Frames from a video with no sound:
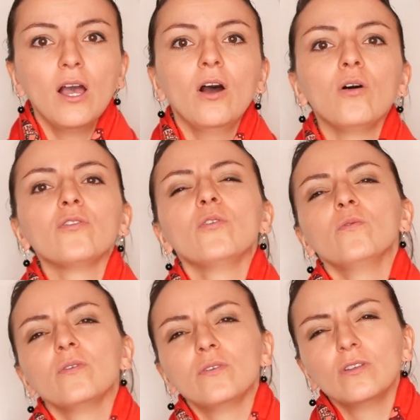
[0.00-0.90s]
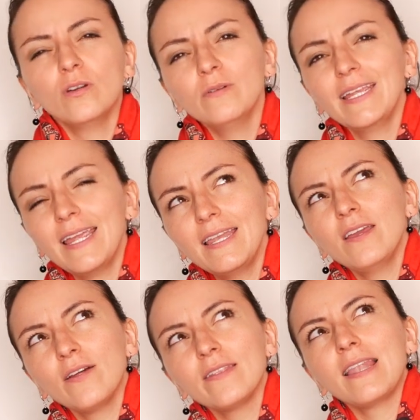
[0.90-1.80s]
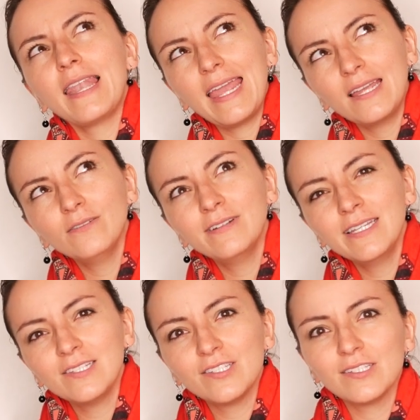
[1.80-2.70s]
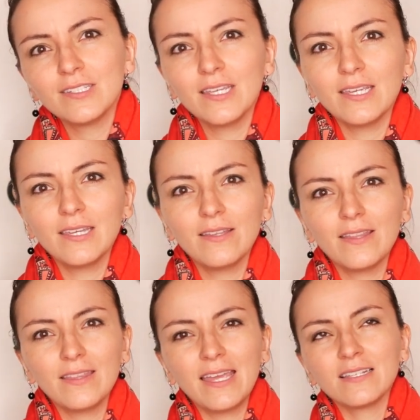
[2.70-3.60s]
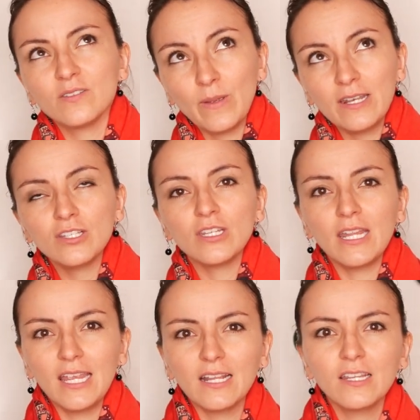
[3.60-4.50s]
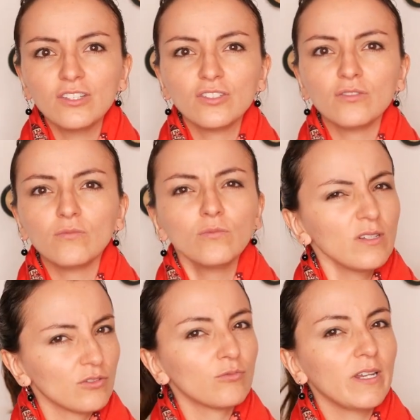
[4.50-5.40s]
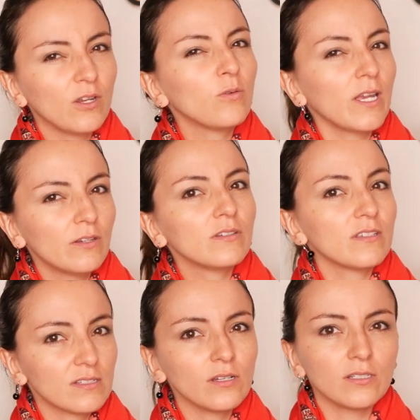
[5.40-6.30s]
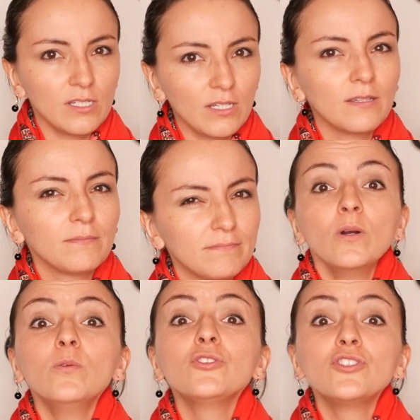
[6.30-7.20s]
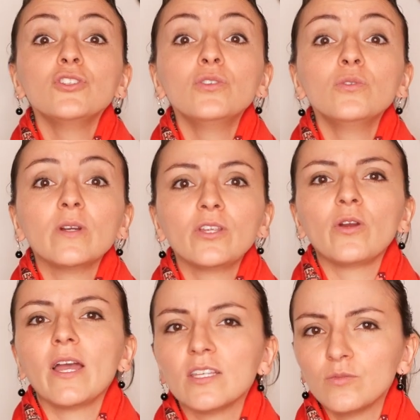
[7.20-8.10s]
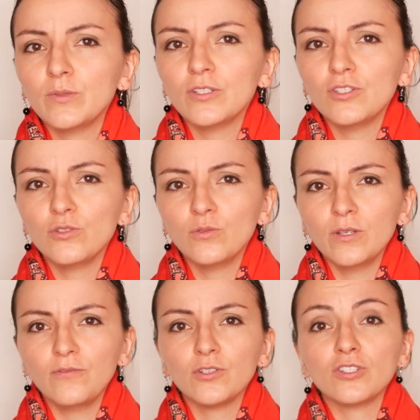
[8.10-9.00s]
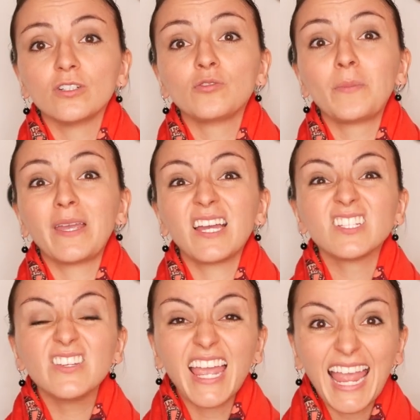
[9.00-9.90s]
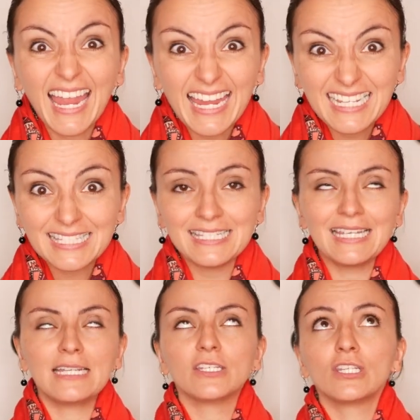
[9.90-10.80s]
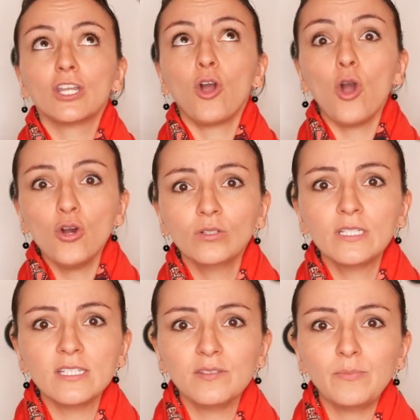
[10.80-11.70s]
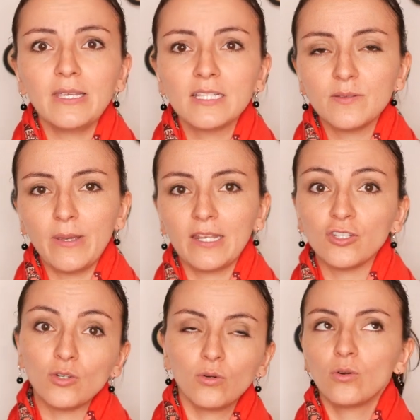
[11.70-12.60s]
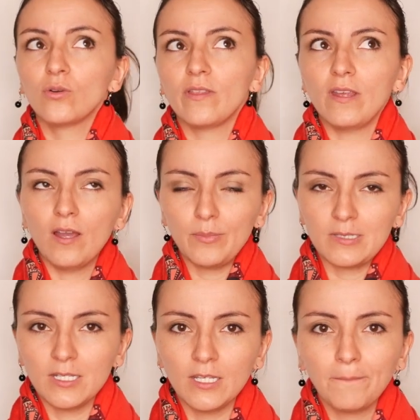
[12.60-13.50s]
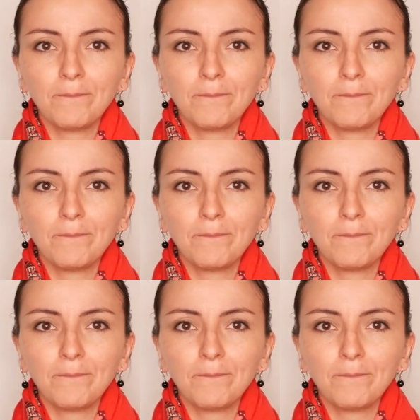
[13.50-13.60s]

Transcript: although knowing any other language than Spanish and English was already quite exotic. What would you and your husband do if your children began to hate Danish and only speak Spanish, or the opposite?